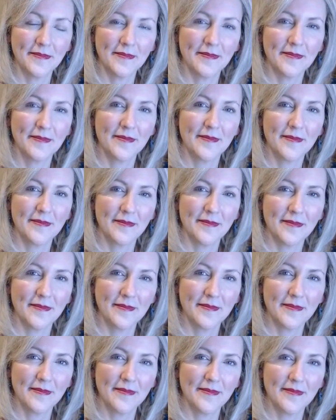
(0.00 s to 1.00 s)

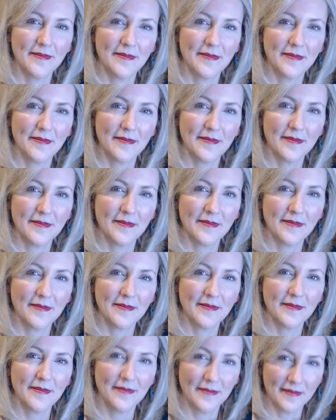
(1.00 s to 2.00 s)

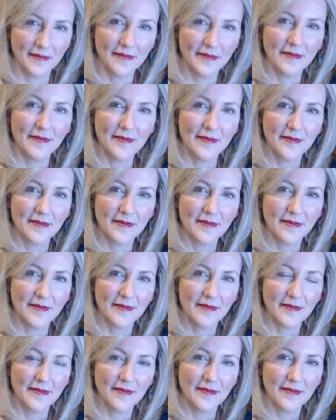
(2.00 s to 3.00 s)

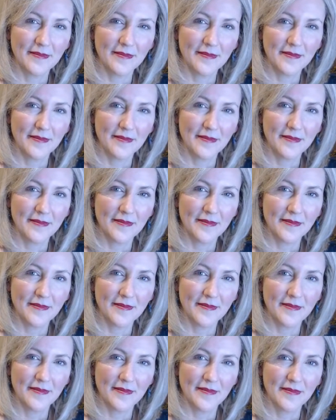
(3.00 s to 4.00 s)

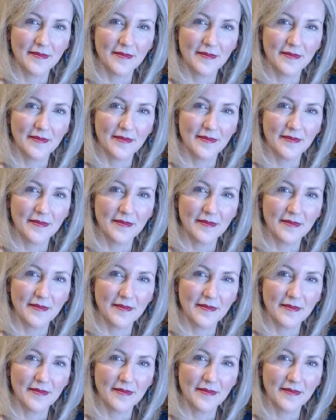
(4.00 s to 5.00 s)

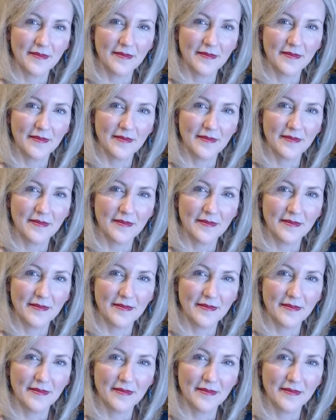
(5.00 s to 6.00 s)

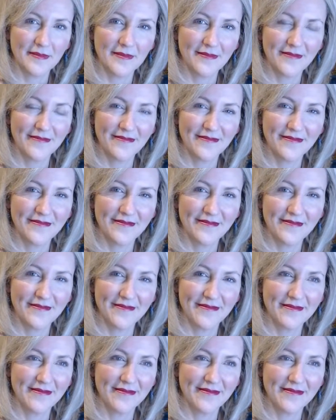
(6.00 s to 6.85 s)
[no speech]